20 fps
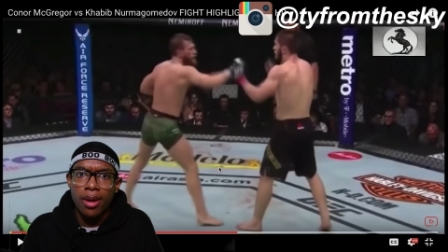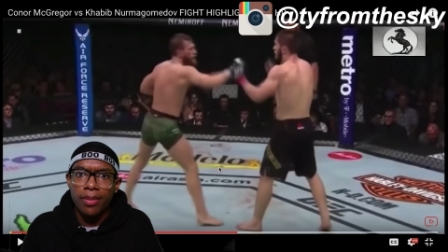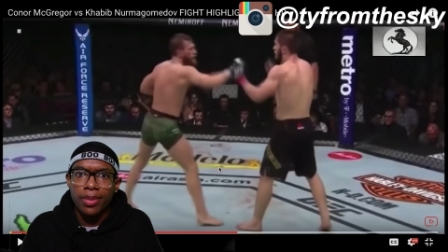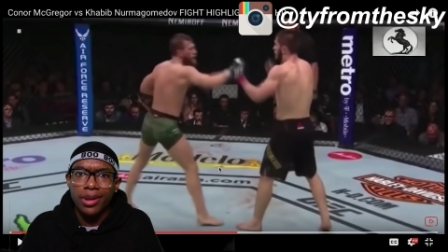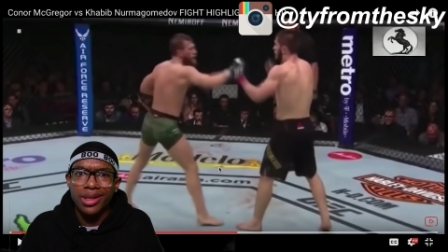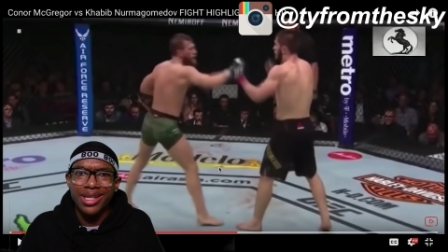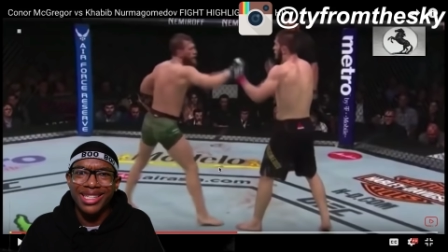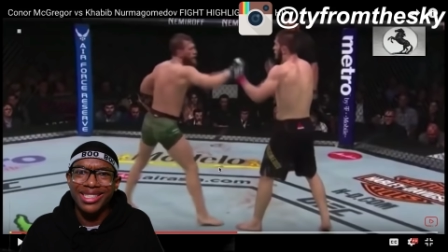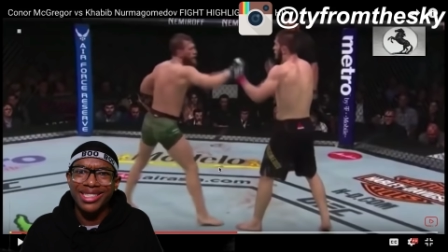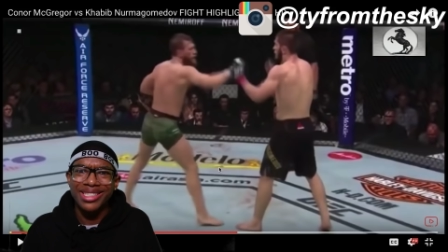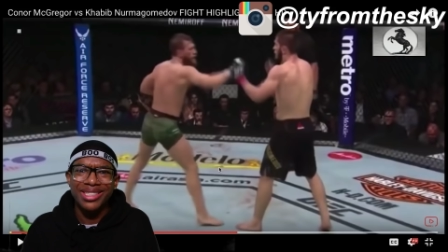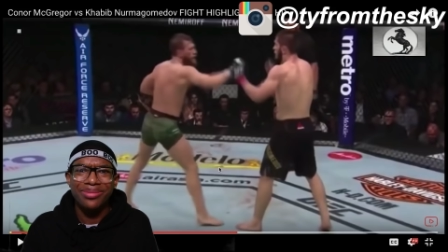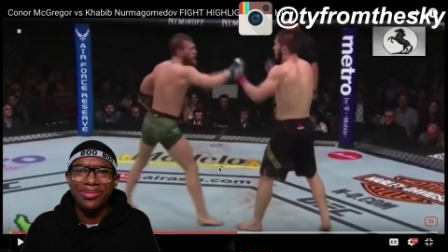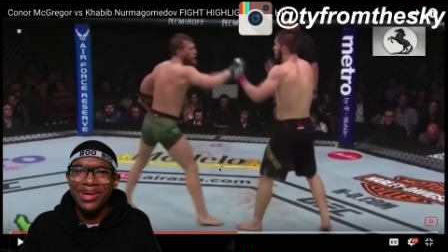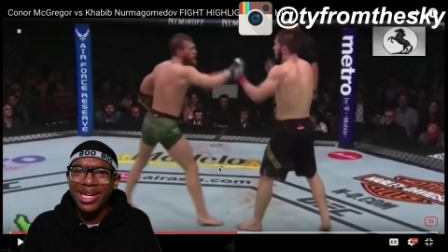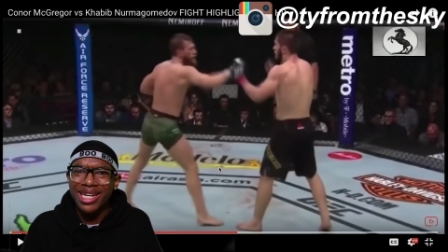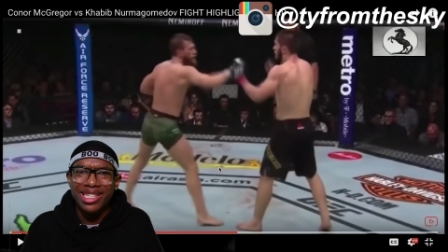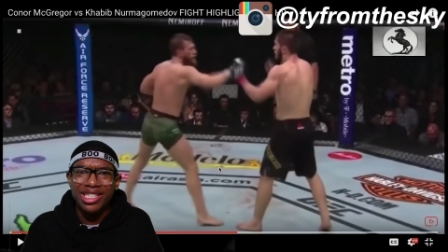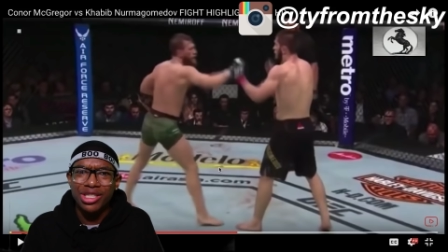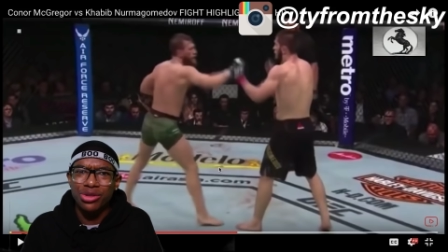But like this
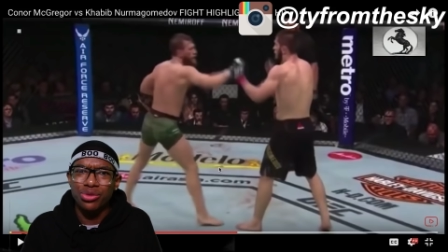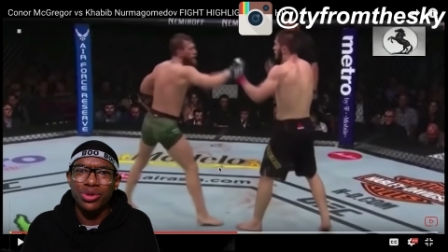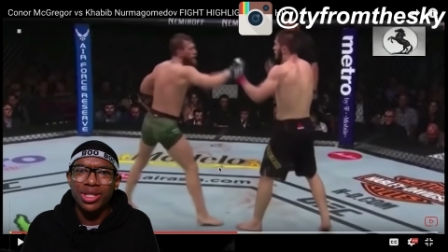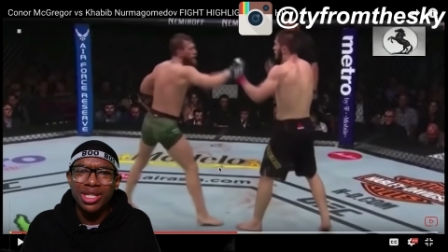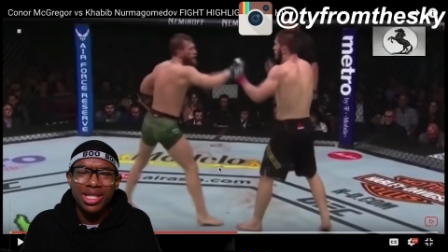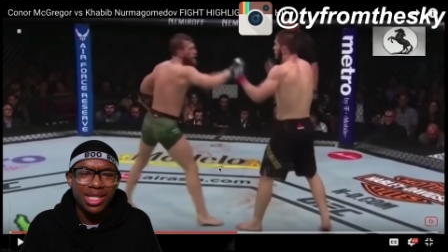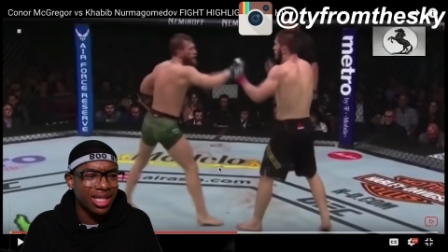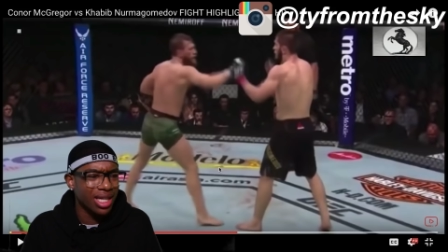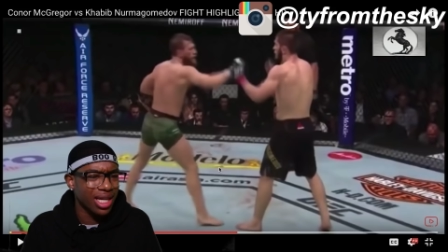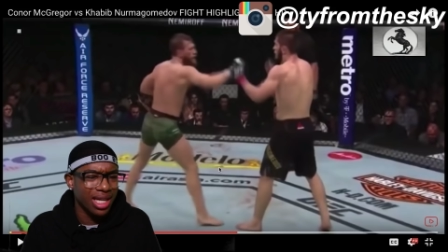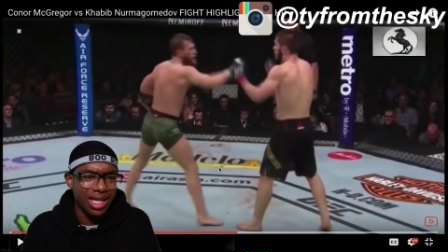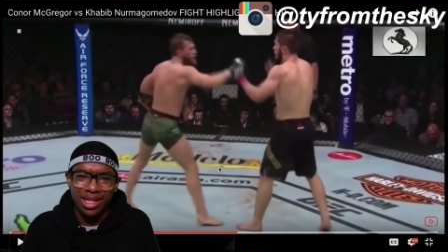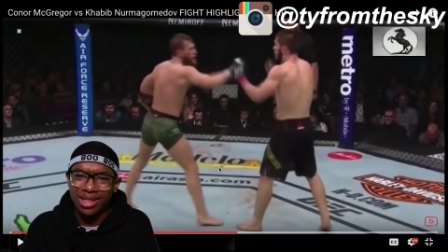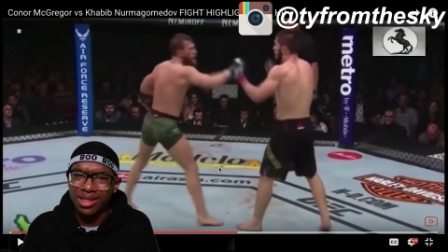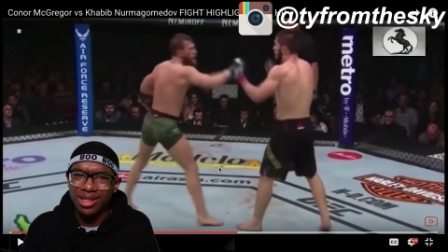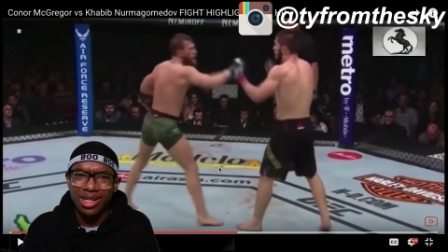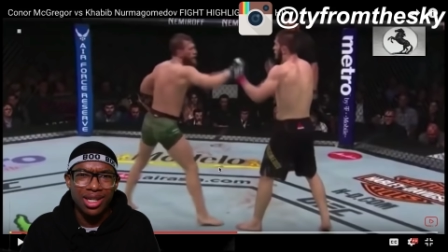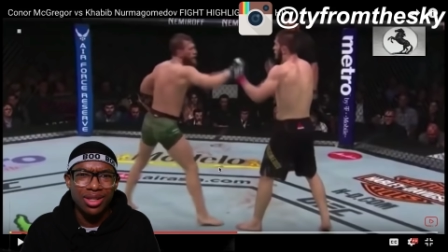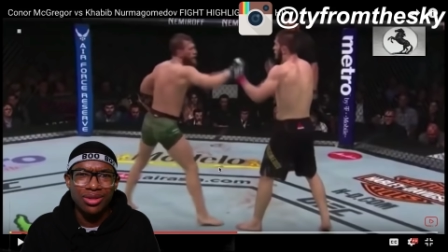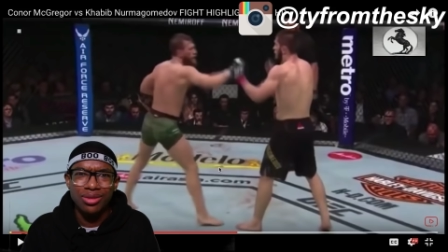man is really like
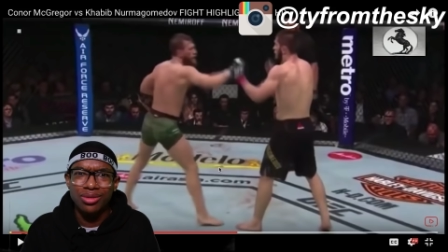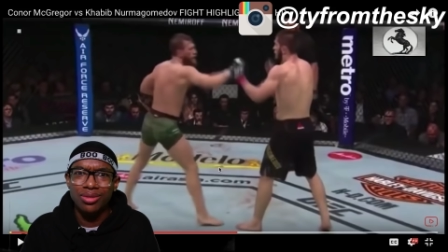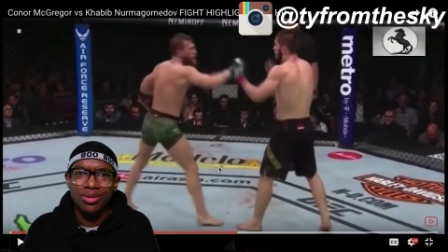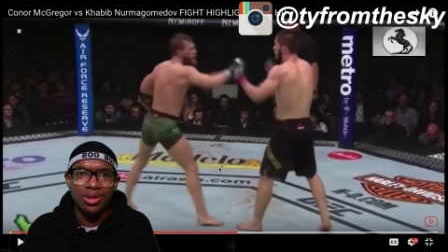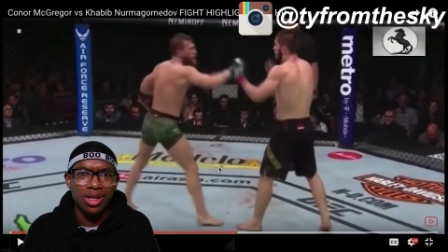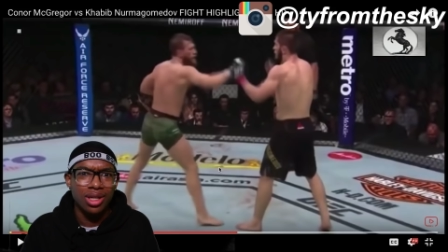oh